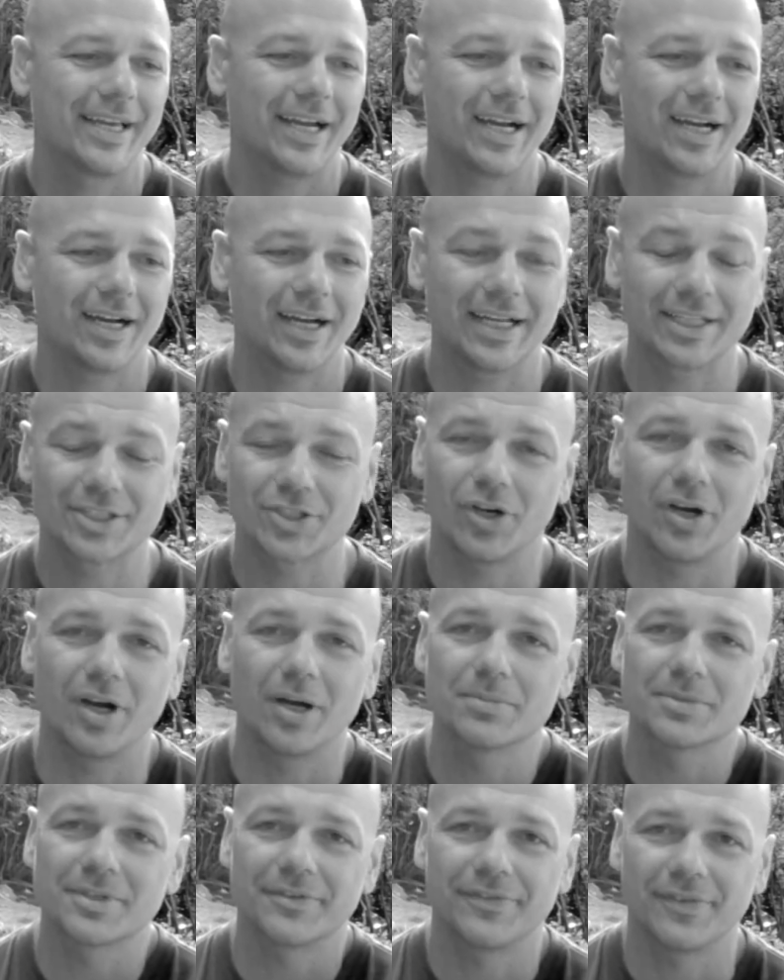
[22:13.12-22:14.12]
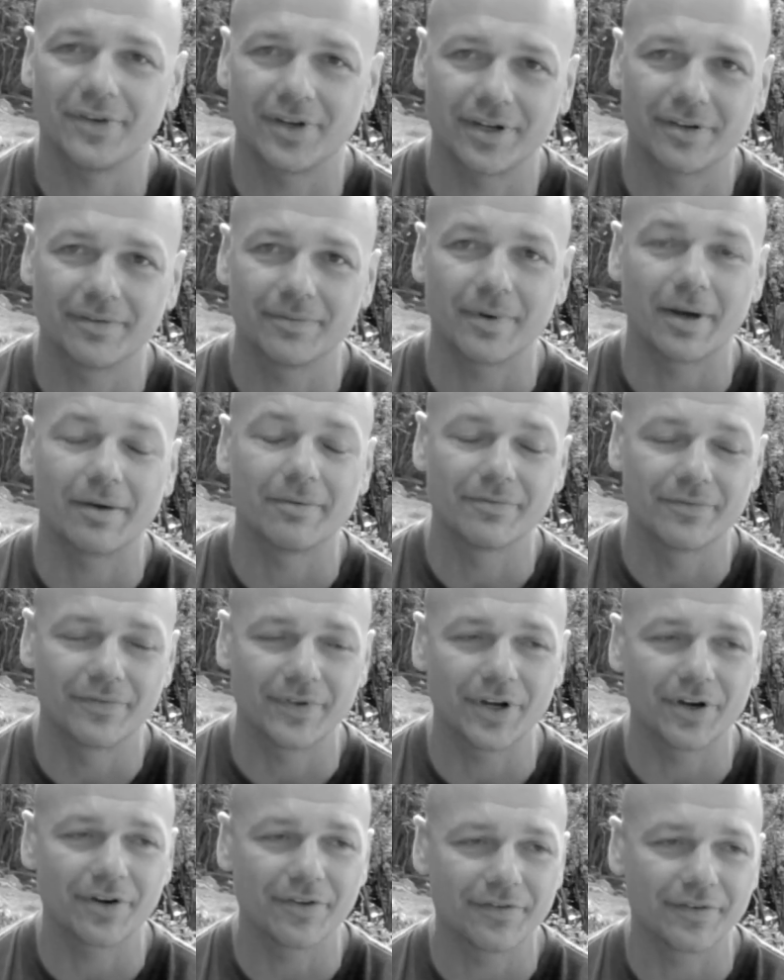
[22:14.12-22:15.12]
Uh, at times I find I'm, I'm,
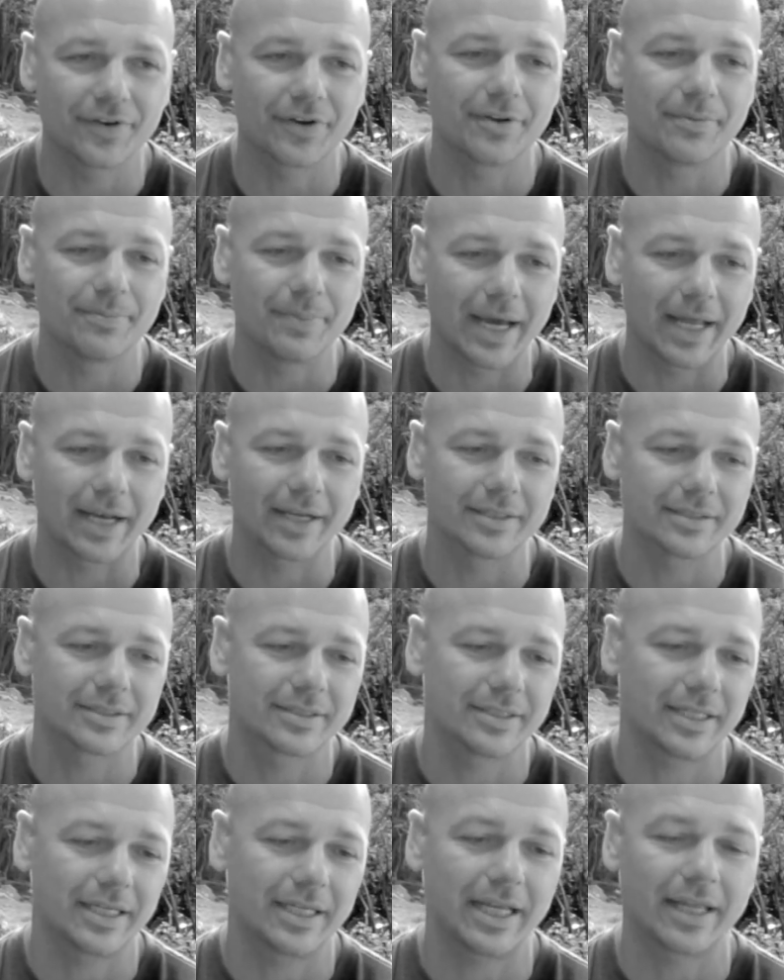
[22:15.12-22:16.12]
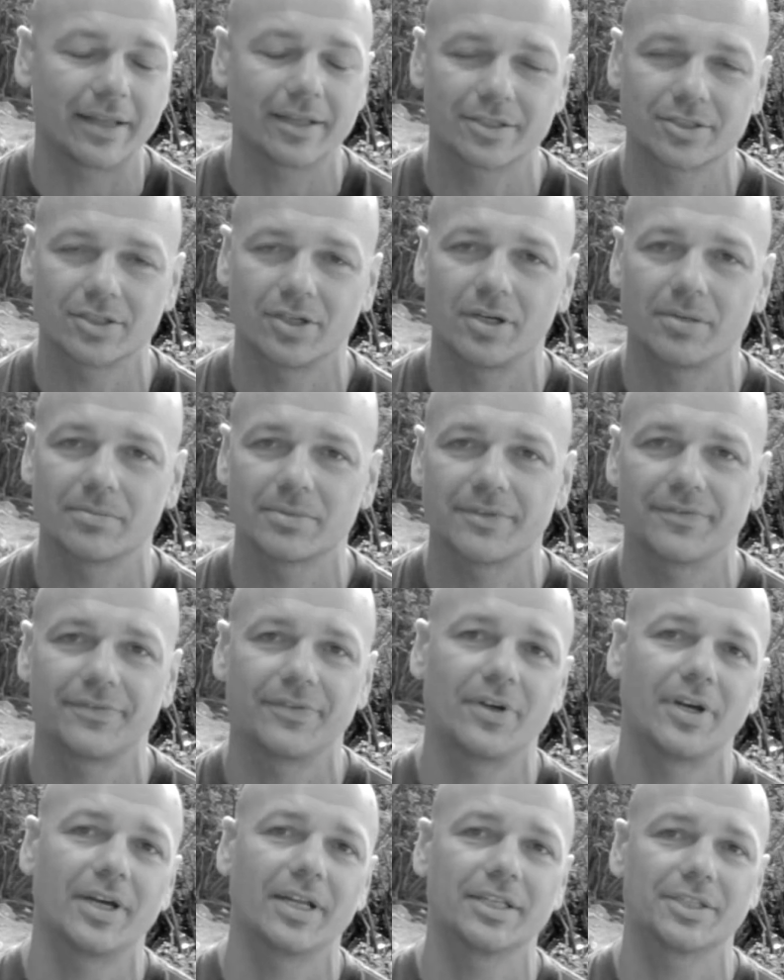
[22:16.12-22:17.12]
very, very balanced, and other times I
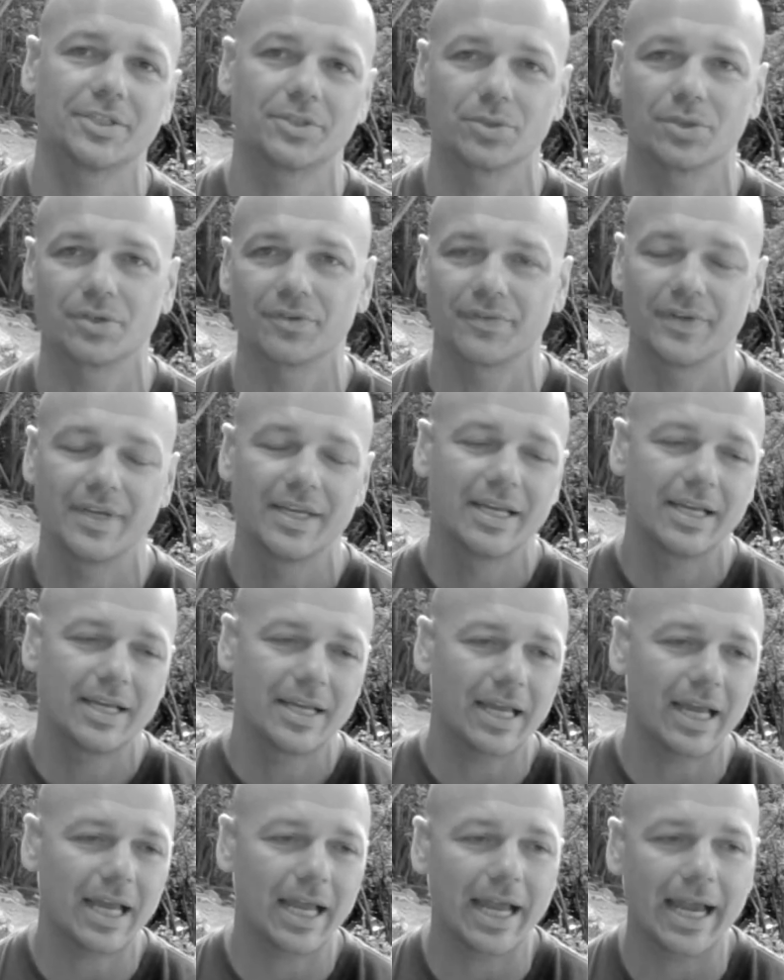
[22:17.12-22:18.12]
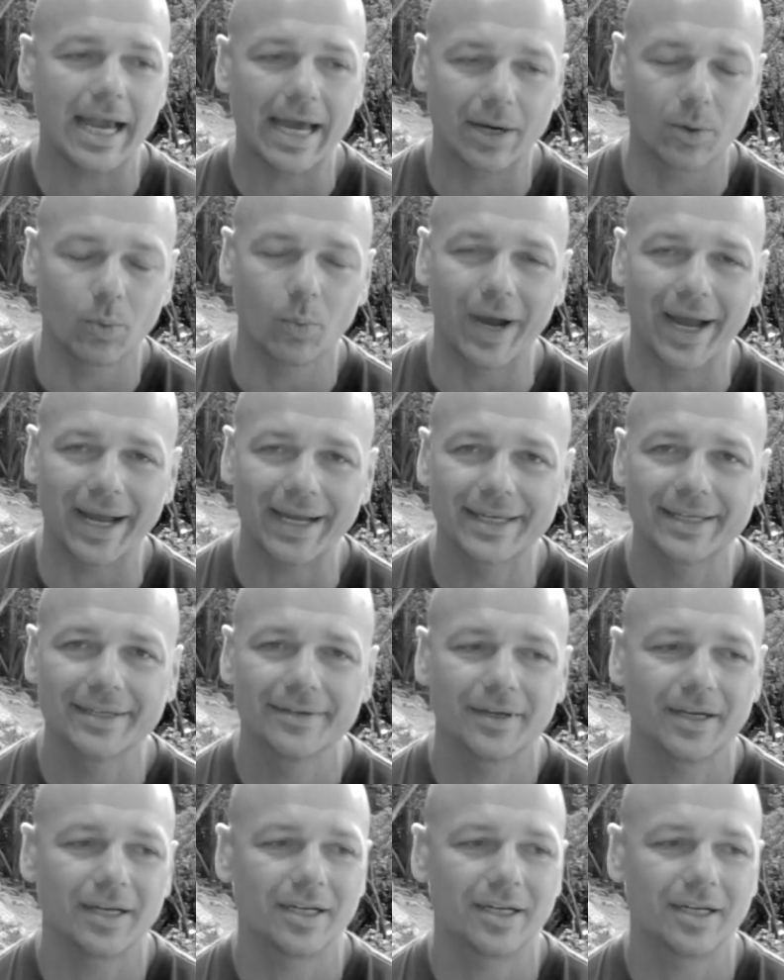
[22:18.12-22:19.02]
find it's sort of out of whack.